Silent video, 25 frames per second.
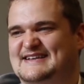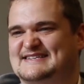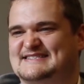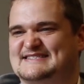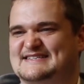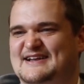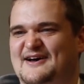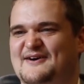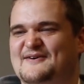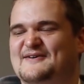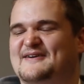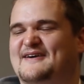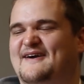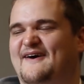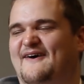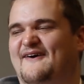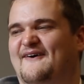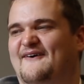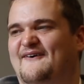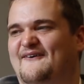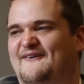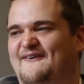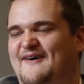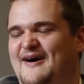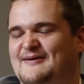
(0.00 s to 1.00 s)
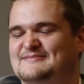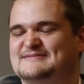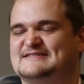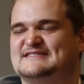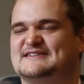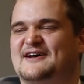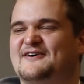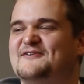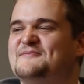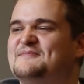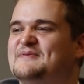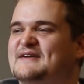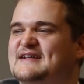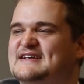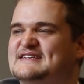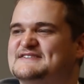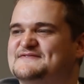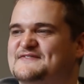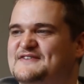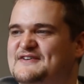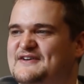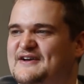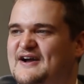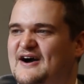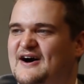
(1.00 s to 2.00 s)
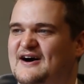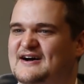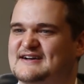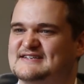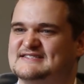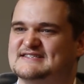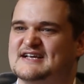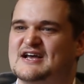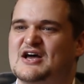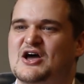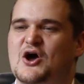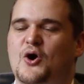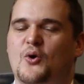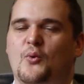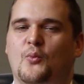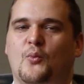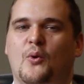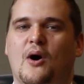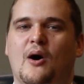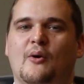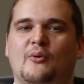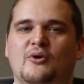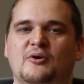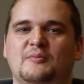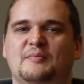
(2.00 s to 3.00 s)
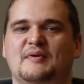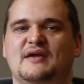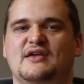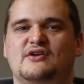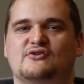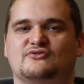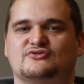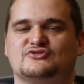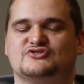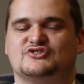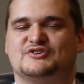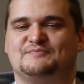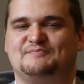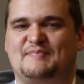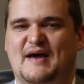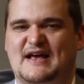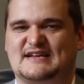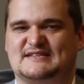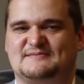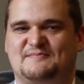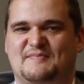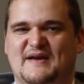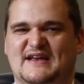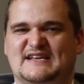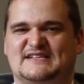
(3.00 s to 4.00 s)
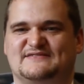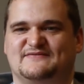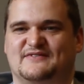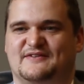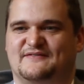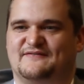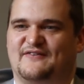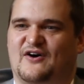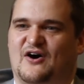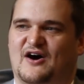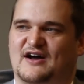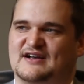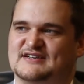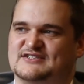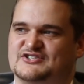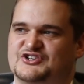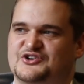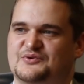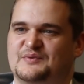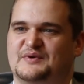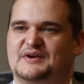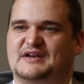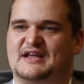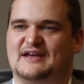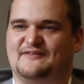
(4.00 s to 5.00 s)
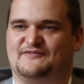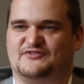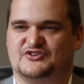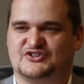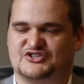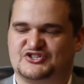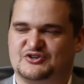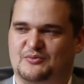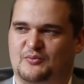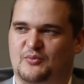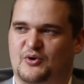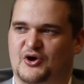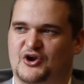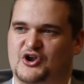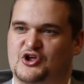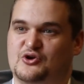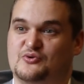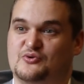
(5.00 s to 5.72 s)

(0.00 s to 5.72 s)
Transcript: that's so cool. I'm so pleased for you guys. Yeah. What would be your best piece of advice you would give to someone